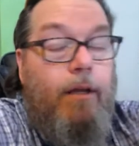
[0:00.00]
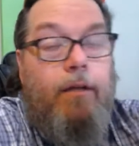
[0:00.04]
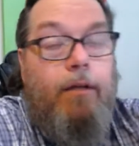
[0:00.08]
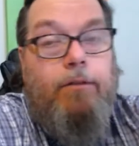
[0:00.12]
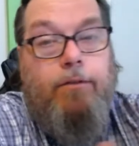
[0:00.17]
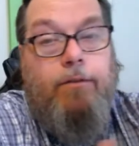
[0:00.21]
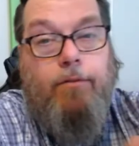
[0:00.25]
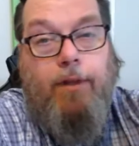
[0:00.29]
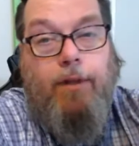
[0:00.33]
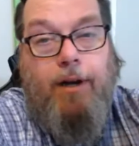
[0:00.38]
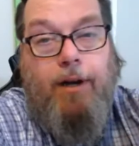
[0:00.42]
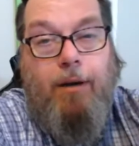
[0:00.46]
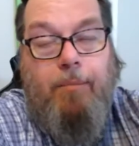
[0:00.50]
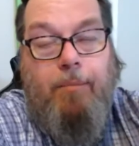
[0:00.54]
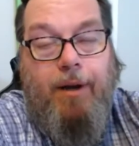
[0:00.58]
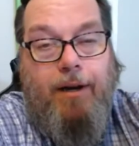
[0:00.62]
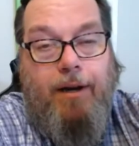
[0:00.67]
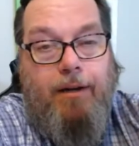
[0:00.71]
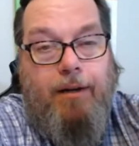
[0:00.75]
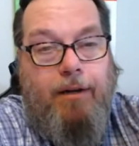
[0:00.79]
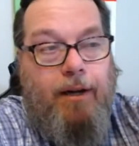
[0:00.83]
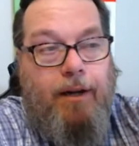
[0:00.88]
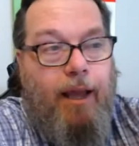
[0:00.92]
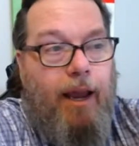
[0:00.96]
So then I
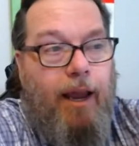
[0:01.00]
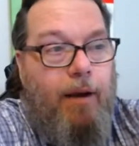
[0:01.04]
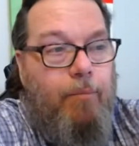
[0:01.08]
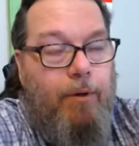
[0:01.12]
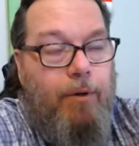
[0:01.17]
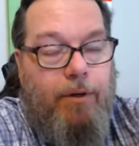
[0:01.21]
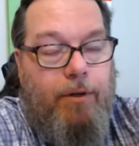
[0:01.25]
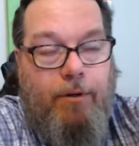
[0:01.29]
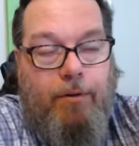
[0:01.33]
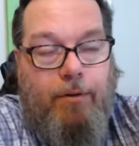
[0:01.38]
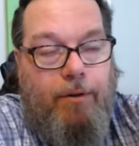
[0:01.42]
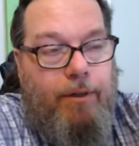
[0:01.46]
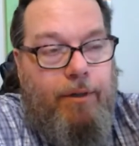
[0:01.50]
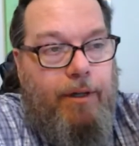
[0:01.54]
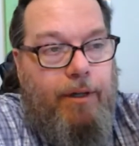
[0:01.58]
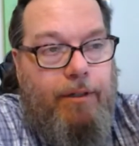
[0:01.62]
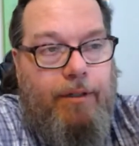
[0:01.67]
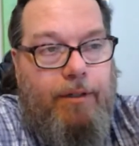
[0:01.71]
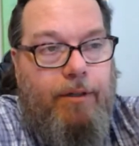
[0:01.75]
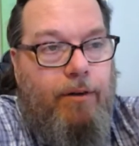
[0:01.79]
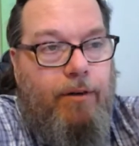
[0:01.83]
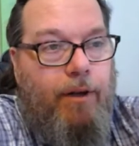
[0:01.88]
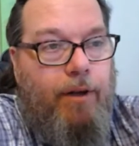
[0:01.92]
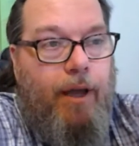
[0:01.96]
mounted the camera to it. They
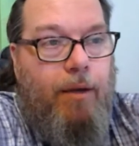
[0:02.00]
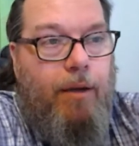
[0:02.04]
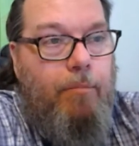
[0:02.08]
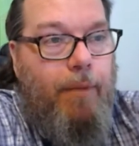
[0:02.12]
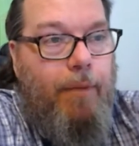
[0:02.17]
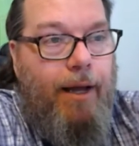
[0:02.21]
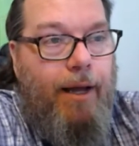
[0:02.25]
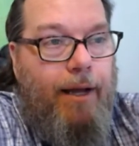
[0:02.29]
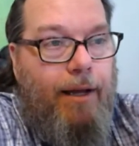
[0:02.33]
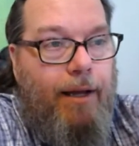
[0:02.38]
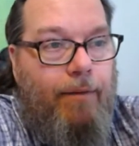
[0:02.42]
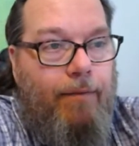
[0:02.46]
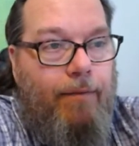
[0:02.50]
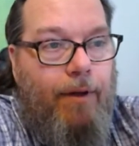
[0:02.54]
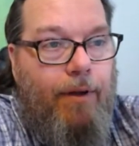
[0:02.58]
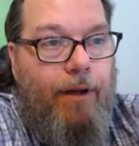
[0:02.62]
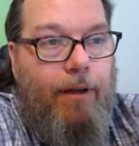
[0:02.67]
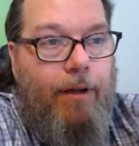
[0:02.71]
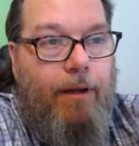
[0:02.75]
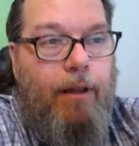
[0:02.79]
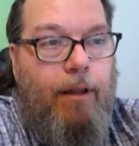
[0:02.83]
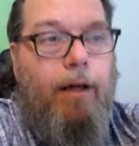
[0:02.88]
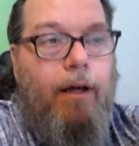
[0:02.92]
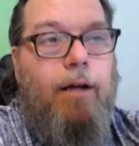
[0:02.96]
still came back. I've
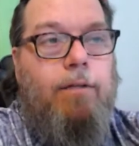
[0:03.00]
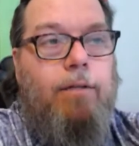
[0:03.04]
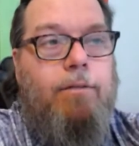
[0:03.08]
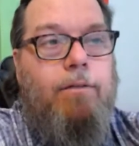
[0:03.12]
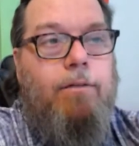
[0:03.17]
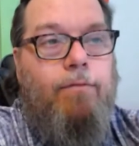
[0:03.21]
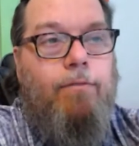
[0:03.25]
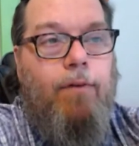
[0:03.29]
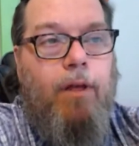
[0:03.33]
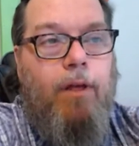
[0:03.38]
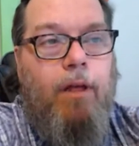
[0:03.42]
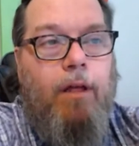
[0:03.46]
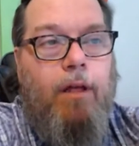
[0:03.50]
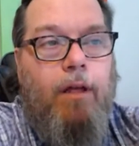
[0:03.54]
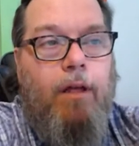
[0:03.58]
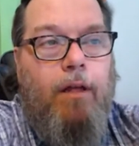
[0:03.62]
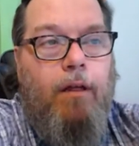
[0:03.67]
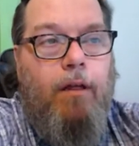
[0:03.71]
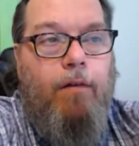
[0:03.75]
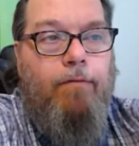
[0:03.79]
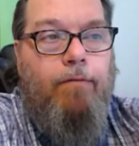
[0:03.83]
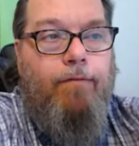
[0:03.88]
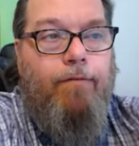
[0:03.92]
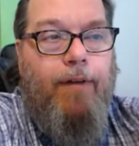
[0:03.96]
got lots of
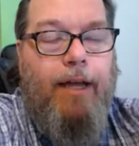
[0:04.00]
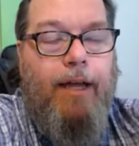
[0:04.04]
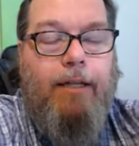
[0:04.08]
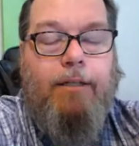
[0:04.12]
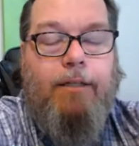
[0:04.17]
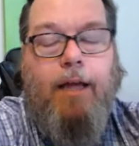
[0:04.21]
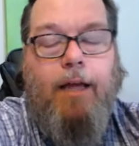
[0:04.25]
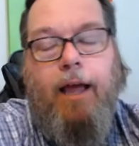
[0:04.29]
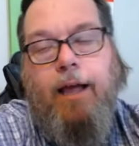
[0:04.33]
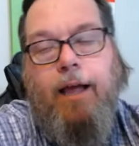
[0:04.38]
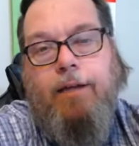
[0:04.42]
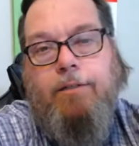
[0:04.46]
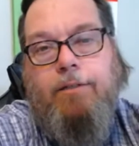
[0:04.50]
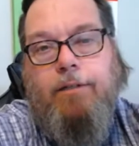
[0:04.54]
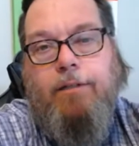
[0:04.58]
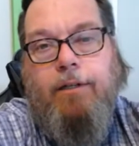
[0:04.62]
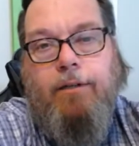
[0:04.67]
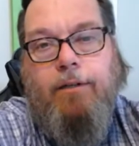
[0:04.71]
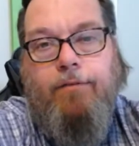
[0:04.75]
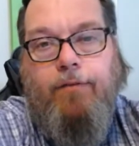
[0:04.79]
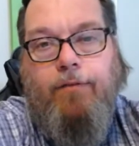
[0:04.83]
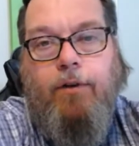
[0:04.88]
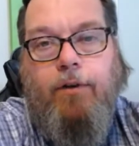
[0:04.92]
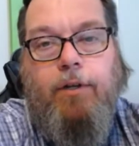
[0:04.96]

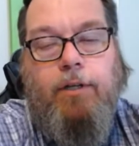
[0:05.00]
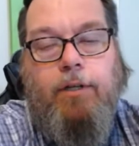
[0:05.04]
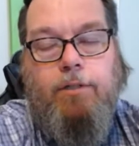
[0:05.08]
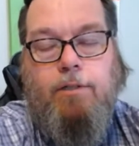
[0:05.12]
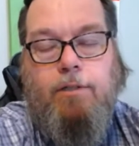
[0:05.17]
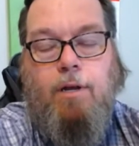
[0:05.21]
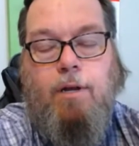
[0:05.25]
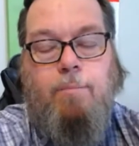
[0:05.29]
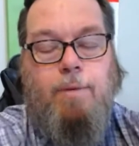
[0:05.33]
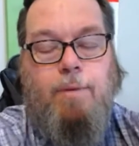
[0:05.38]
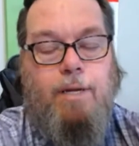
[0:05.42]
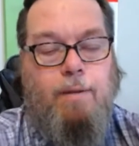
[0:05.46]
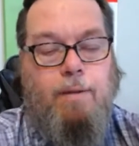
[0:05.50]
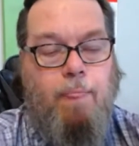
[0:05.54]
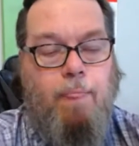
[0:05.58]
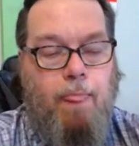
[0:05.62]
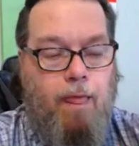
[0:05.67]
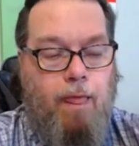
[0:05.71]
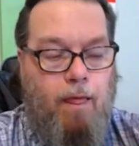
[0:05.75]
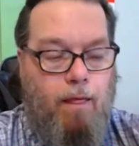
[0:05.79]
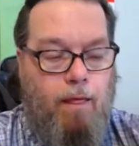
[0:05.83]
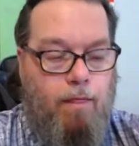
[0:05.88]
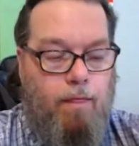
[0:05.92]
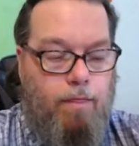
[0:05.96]
fantastic footage. I mean,
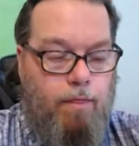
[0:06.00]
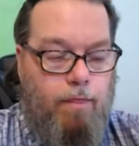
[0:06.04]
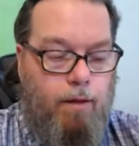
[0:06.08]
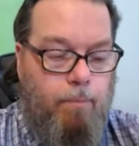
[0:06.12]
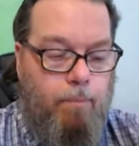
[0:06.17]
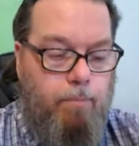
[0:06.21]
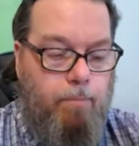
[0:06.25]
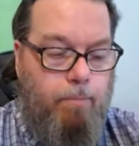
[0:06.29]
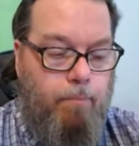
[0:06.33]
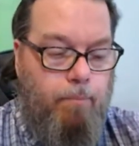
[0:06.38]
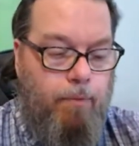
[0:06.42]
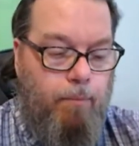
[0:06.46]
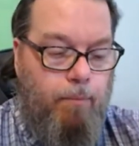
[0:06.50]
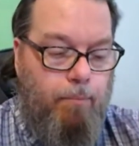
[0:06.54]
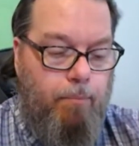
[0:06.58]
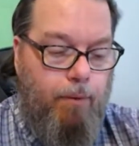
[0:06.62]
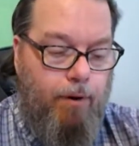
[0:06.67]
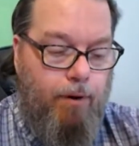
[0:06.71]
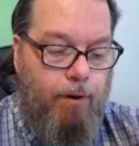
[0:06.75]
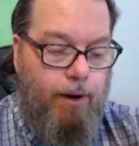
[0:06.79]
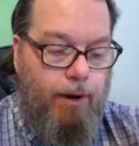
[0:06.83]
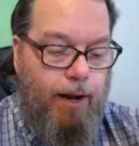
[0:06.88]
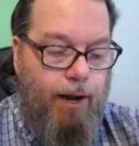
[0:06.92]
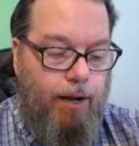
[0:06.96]
The, the
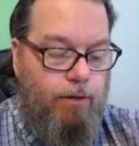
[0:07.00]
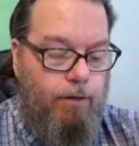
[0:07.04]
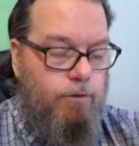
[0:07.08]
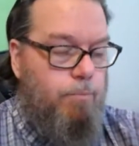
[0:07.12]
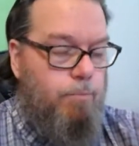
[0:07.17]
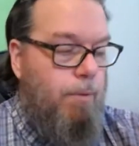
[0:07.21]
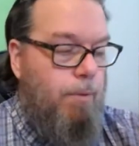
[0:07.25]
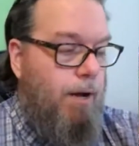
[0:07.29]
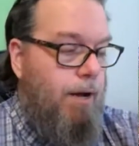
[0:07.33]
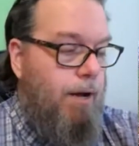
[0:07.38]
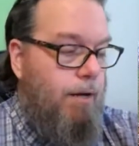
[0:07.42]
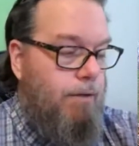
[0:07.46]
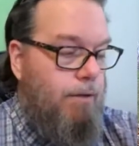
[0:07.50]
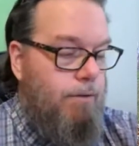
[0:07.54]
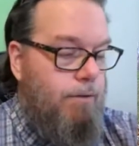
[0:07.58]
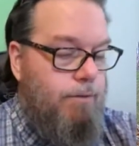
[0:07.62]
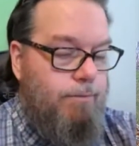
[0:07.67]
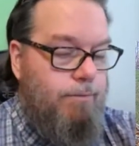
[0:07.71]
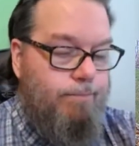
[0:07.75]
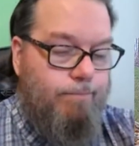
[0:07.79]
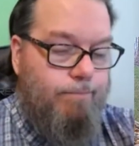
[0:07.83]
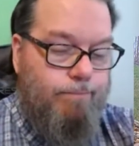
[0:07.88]
birdhouse box,